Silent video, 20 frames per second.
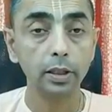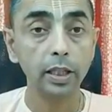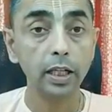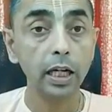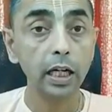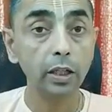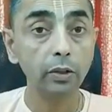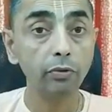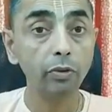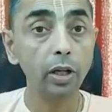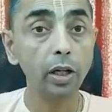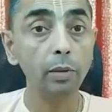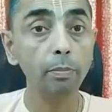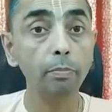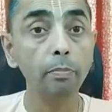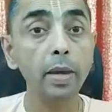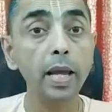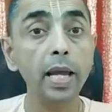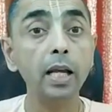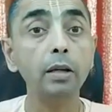it will
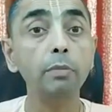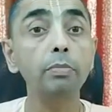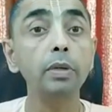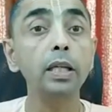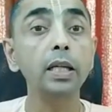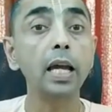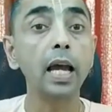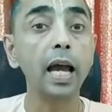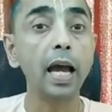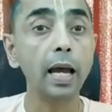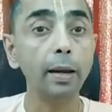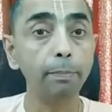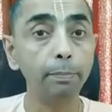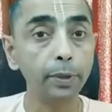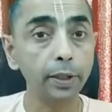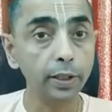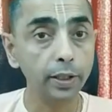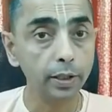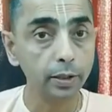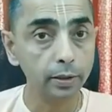make me
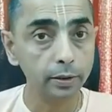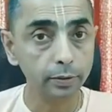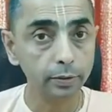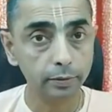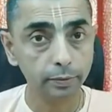happy.